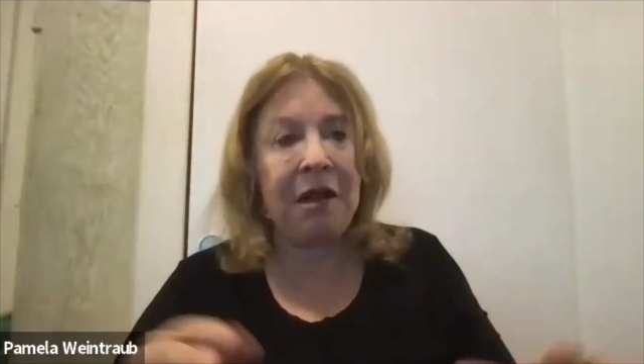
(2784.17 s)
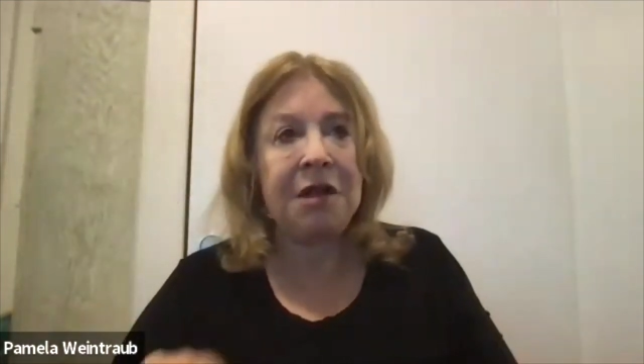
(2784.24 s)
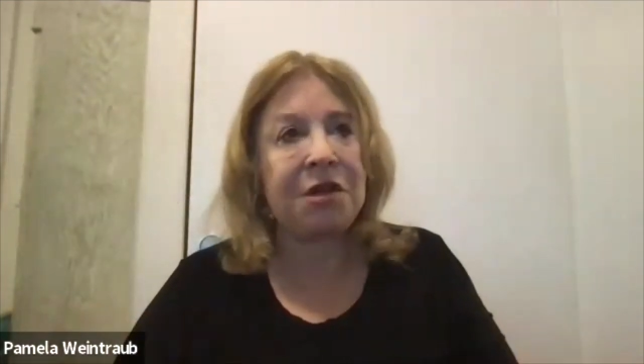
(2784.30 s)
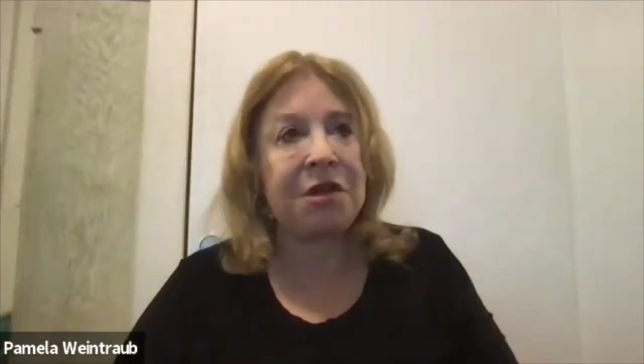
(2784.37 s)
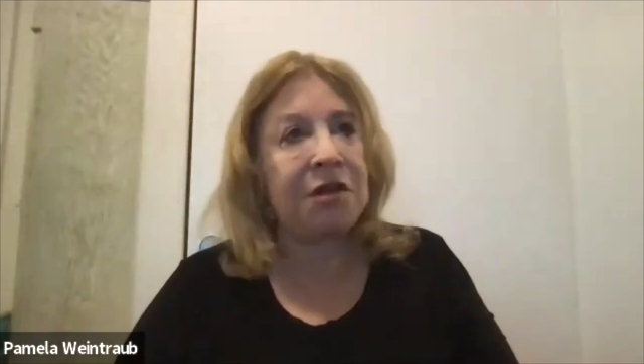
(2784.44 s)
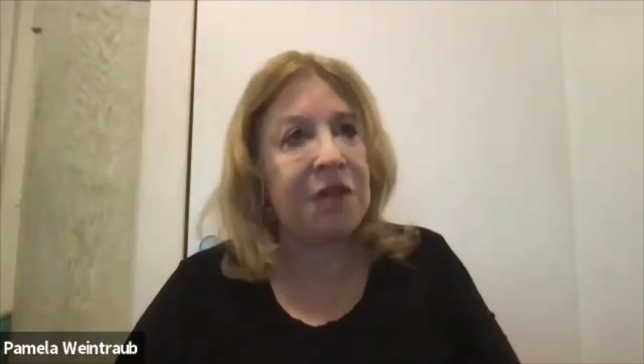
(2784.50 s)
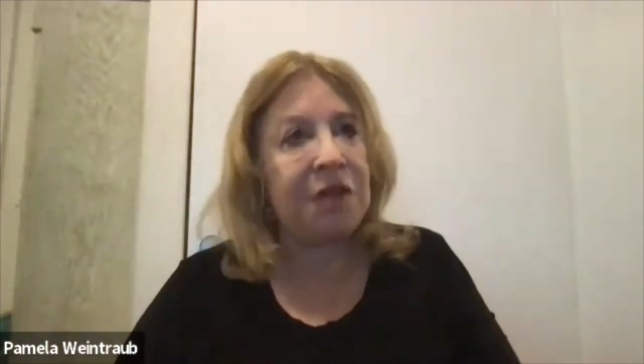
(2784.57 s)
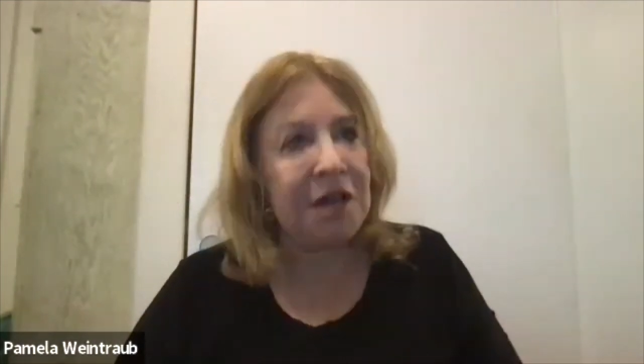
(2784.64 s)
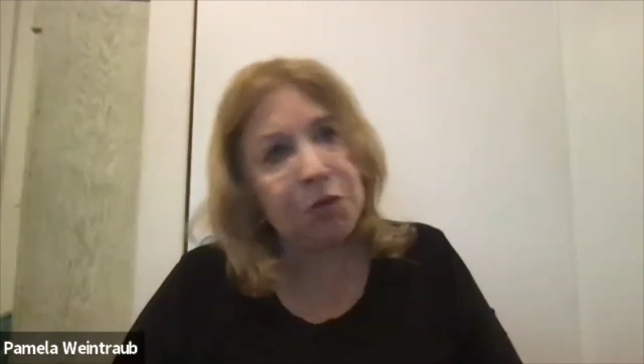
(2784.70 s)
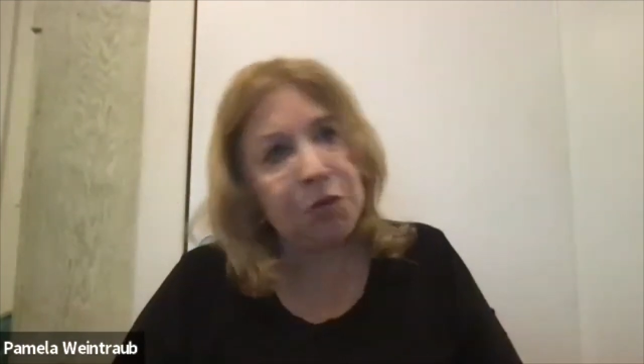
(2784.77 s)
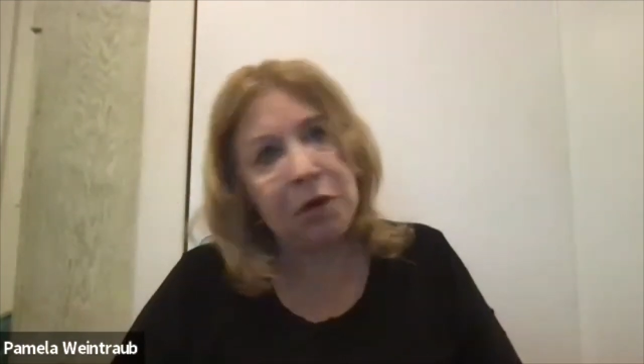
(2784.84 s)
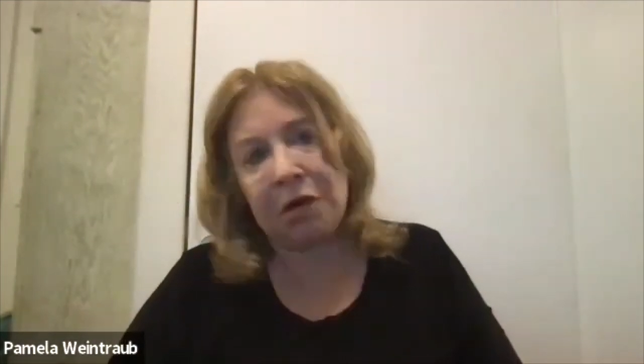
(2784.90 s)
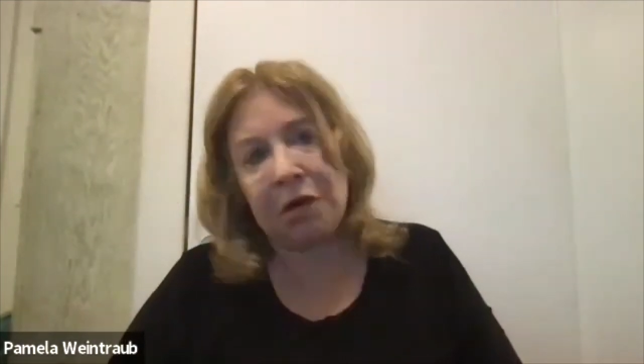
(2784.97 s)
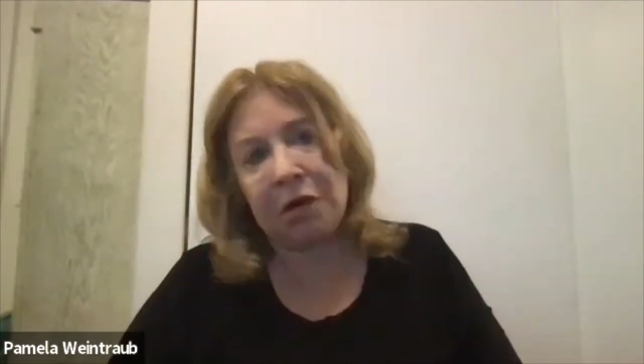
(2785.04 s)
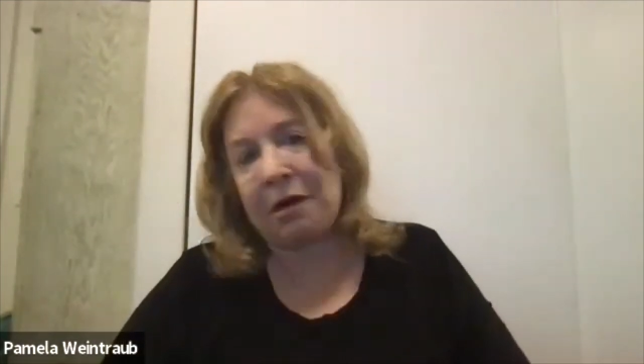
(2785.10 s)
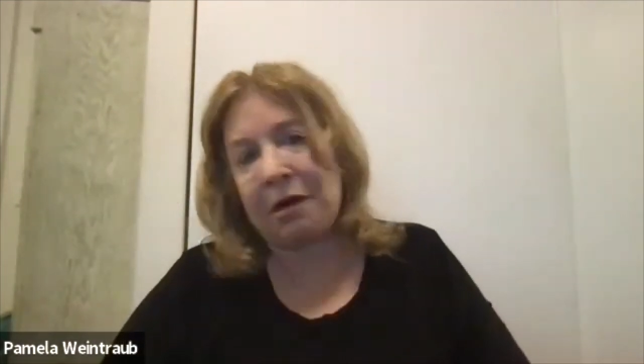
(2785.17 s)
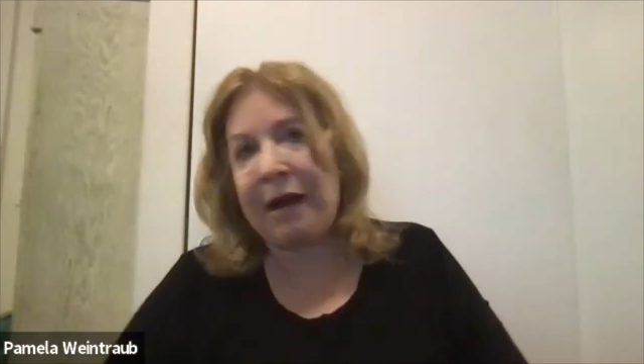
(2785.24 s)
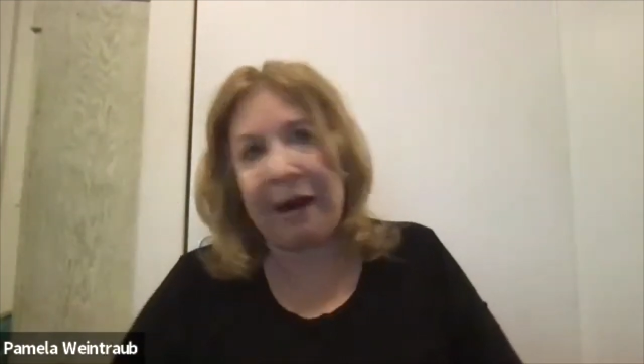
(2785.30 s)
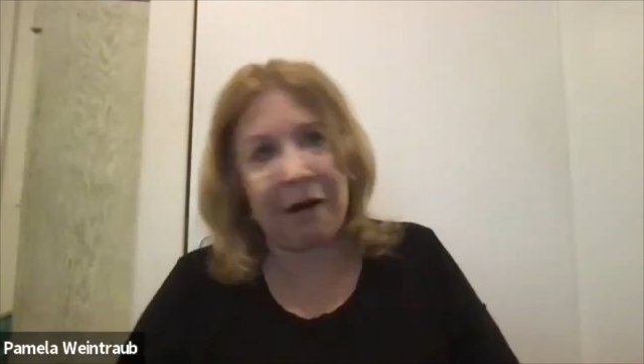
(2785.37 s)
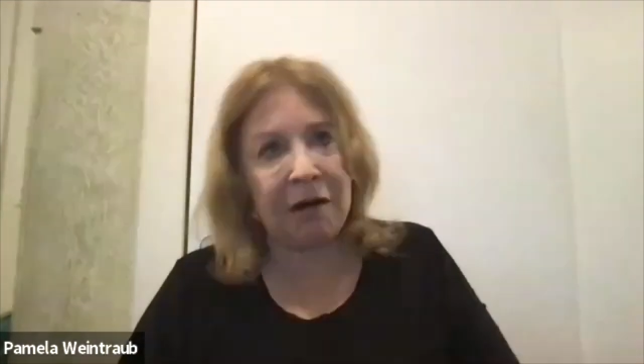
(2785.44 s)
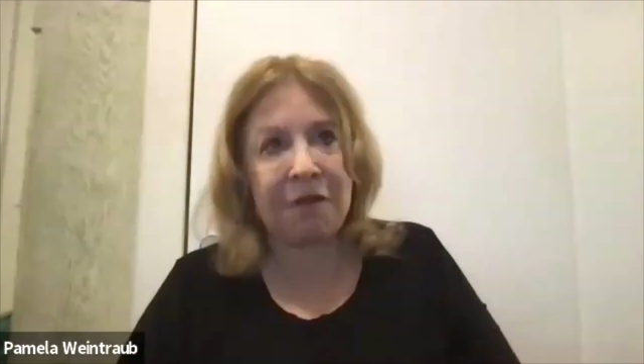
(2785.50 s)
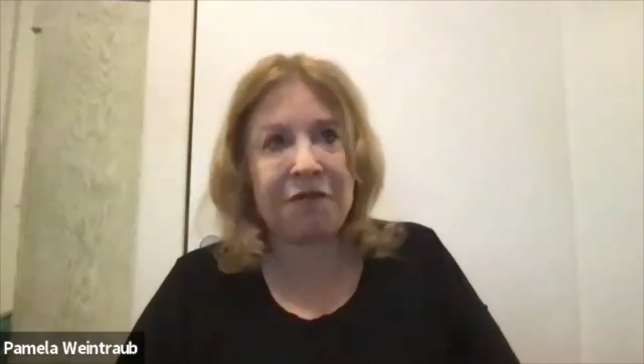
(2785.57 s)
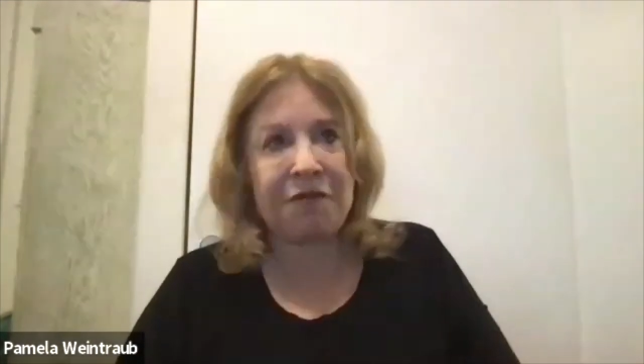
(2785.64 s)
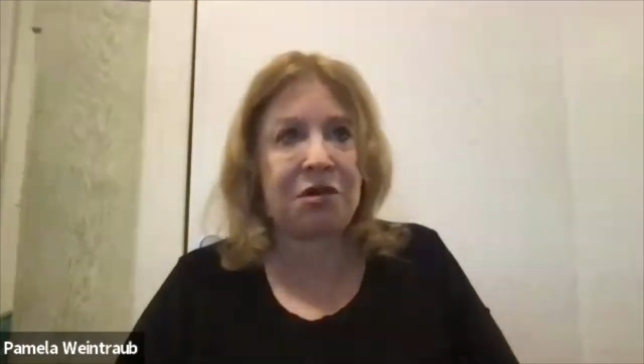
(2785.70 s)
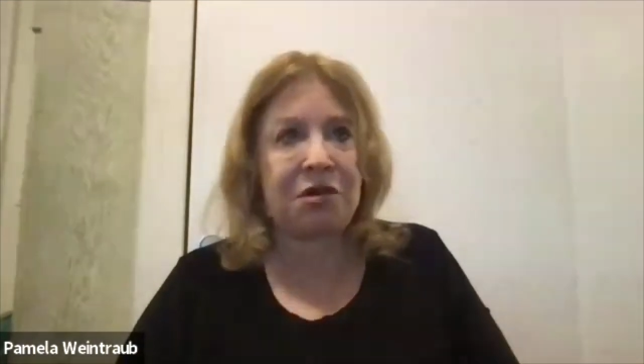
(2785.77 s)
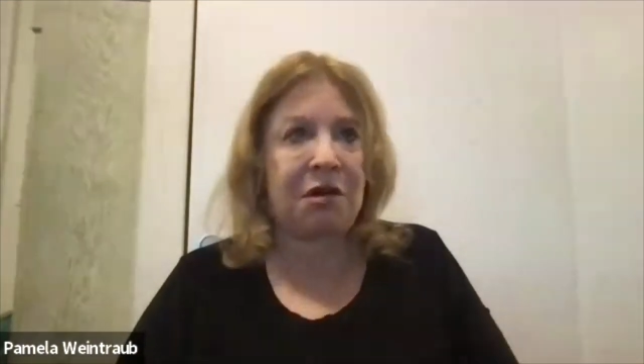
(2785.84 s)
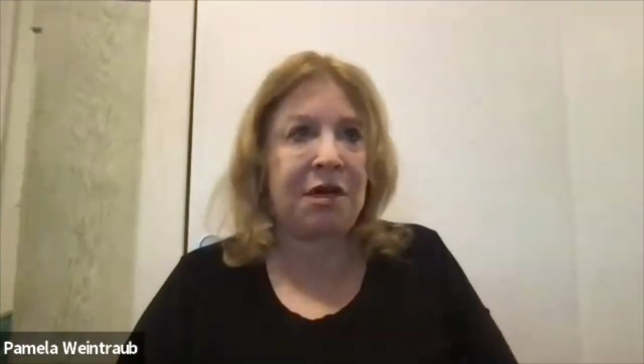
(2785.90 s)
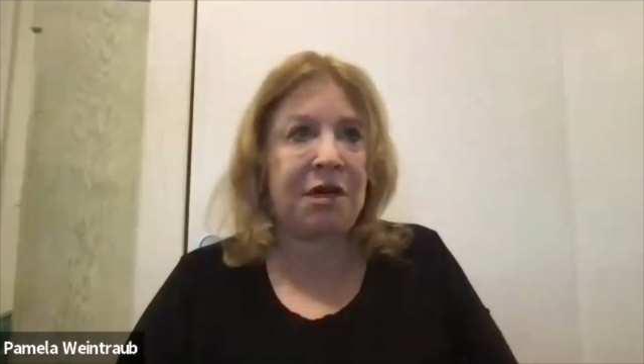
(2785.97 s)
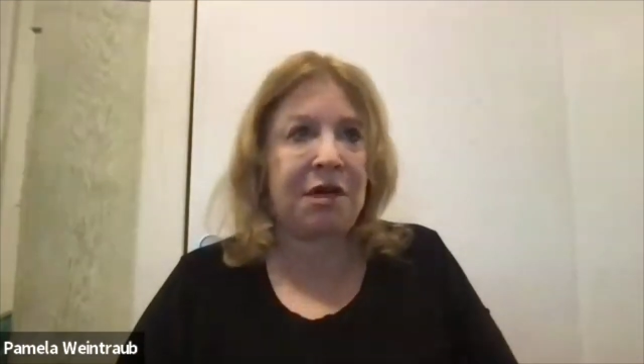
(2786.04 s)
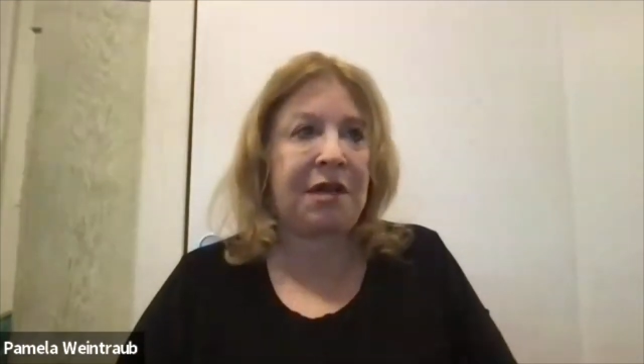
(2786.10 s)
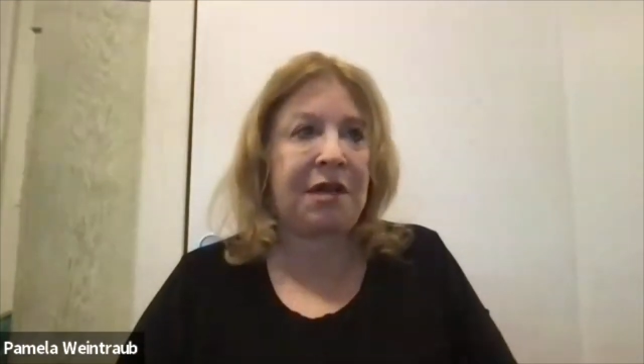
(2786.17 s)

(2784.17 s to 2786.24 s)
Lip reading: So these were narrative stories